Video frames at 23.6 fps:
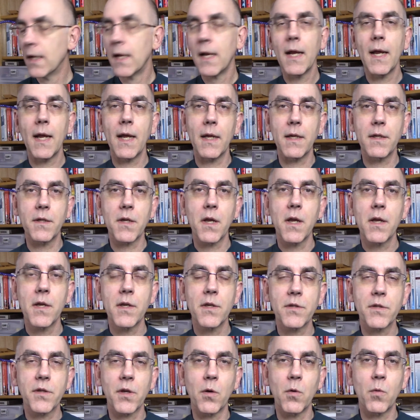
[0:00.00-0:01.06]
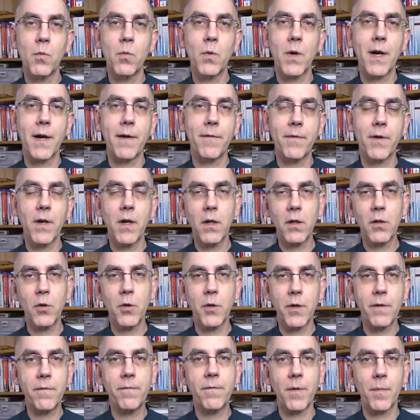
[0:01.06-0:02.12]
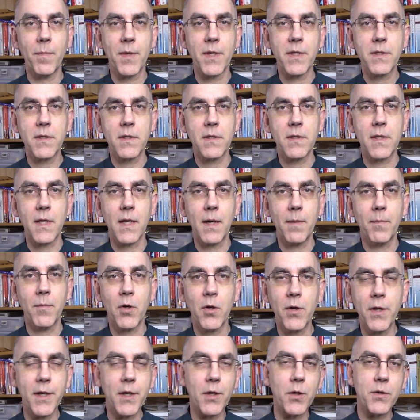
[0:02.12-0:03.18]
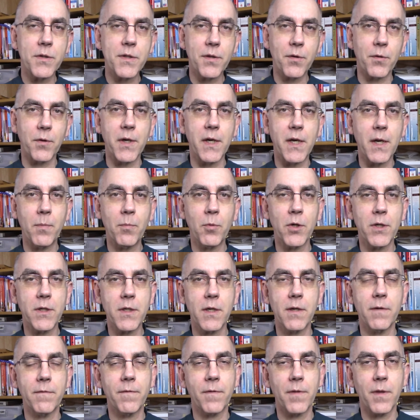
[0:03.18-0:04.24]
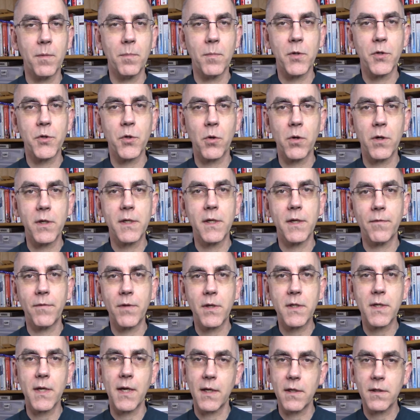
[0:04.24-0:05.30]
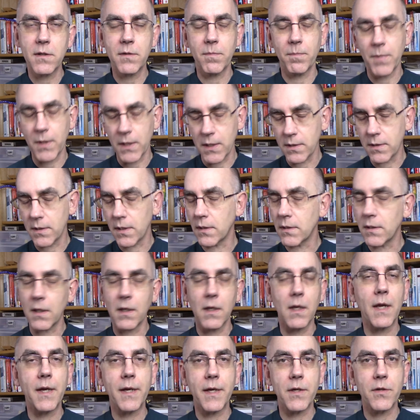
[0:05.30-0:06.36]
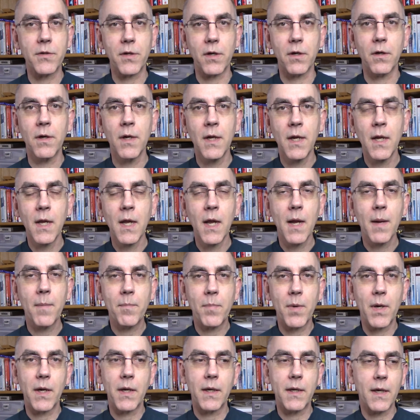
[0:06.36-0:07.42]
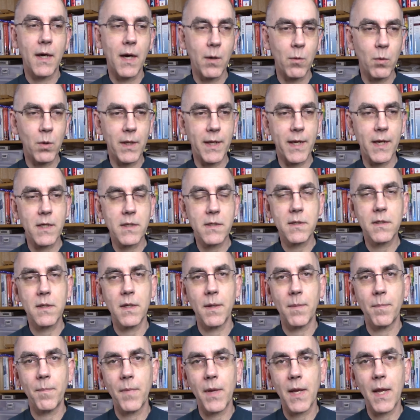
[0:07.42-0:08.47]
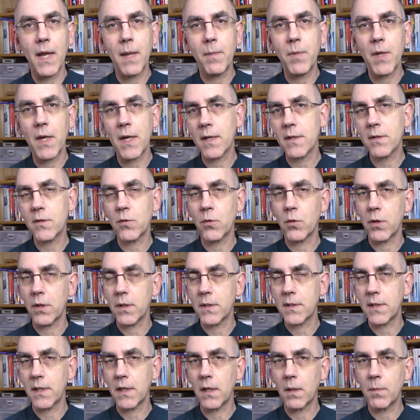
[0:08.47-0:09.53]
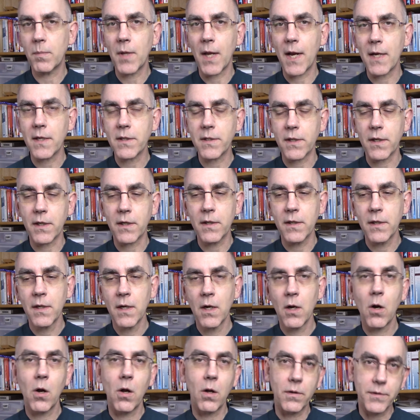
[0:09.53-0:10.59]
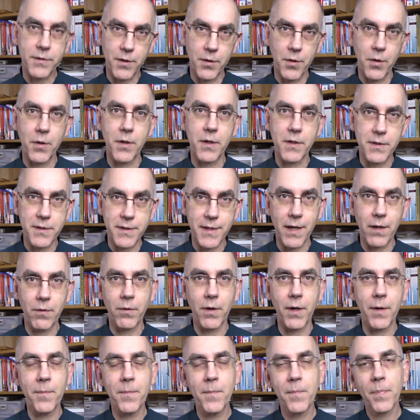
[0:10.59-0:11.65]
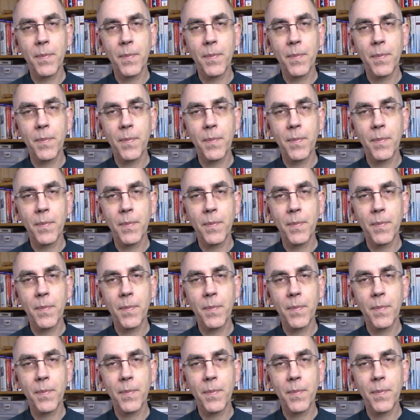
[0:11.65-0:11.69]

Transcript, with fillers: And so what I've concluded from this is that I'm going to use 3D printing for the majority of the test because it's a lot easier. But I will get some ABS or acetal plastic also known as Delrin,